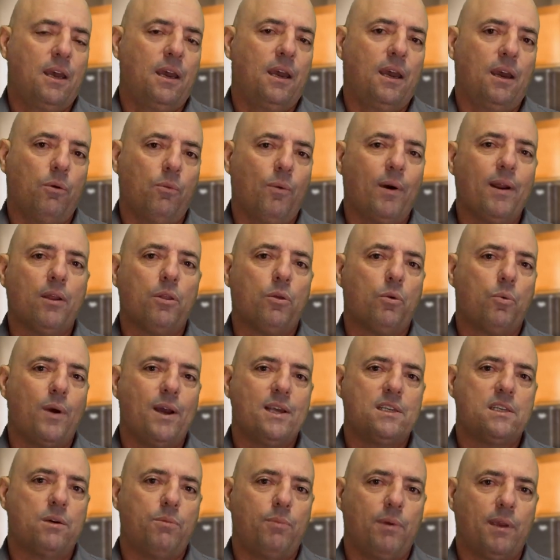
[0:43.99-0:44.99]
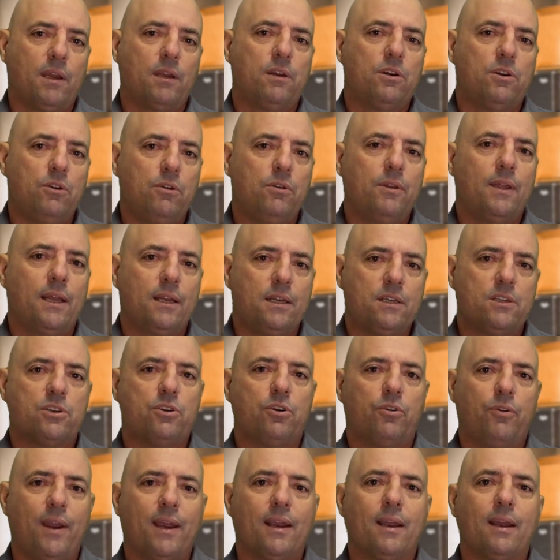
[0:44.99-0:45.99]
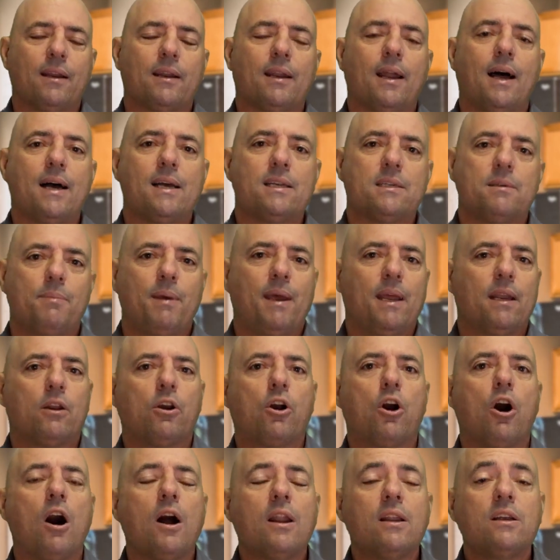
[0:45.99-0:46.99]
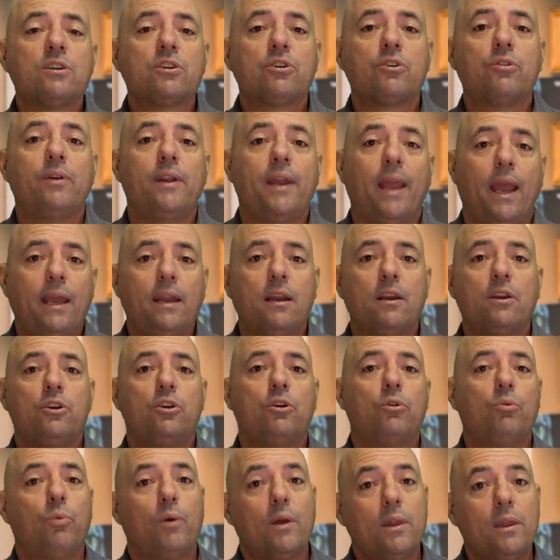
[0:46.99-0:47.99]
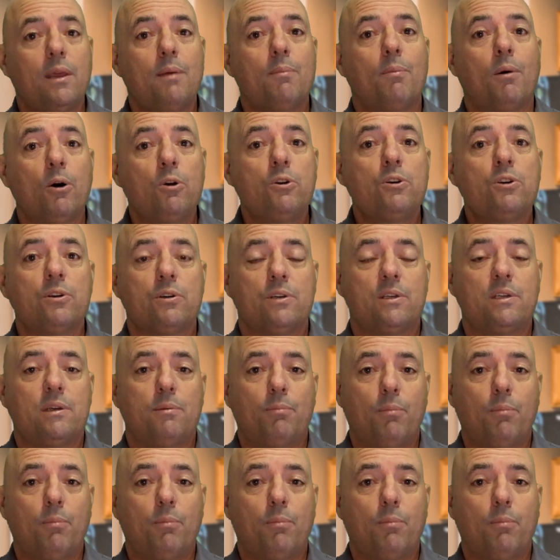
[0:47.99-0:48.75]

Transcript: And one of the ways that we can do that is to recognize, man, God has created you with emotions.